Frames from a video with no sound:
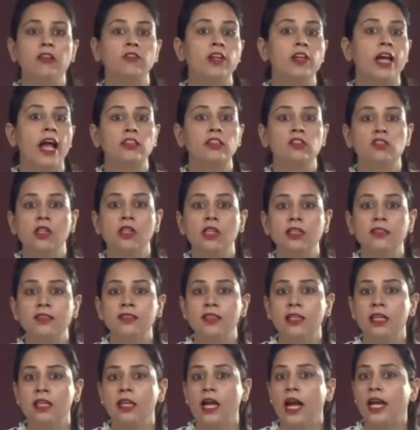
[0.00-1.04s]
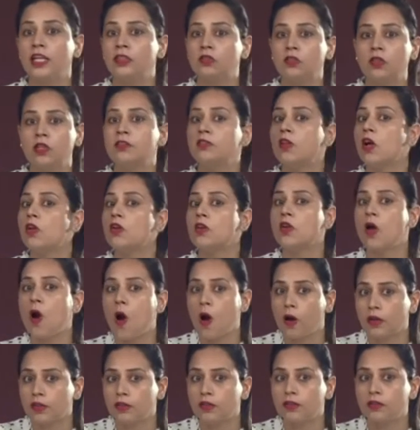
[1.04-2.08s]
we actually see light rays or
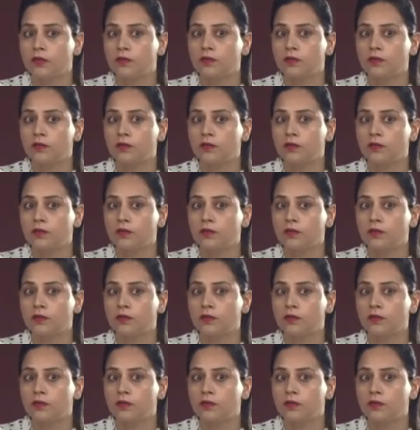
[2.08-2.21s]
not?